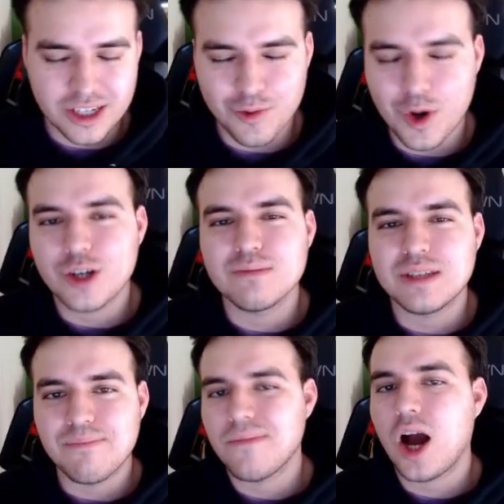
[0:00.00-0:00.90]
and welcome to
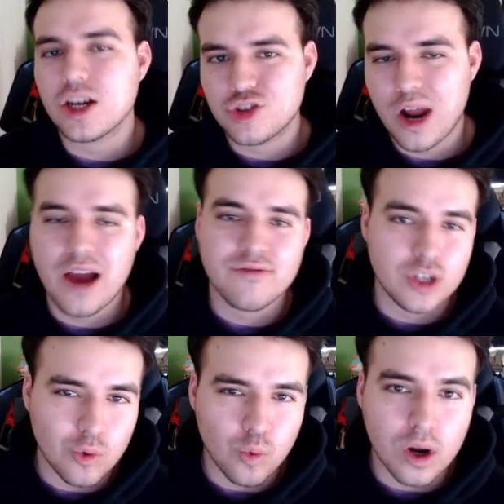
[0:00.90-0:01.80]
Mock Draft
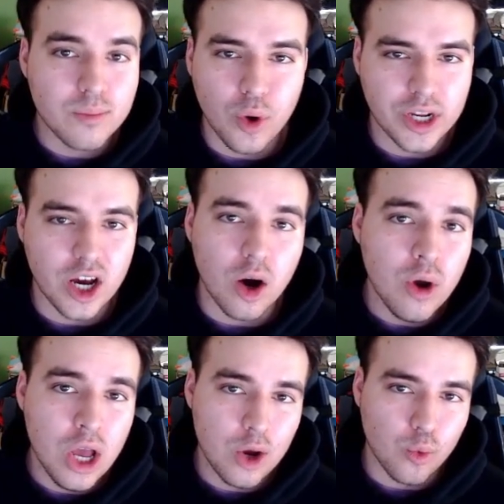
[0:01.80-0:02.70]
1.0
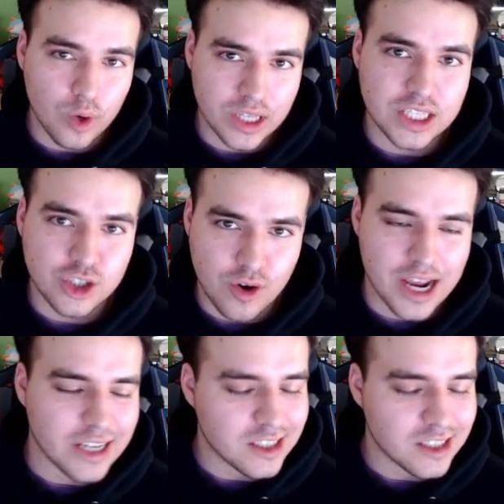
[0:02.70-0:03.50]
with trades.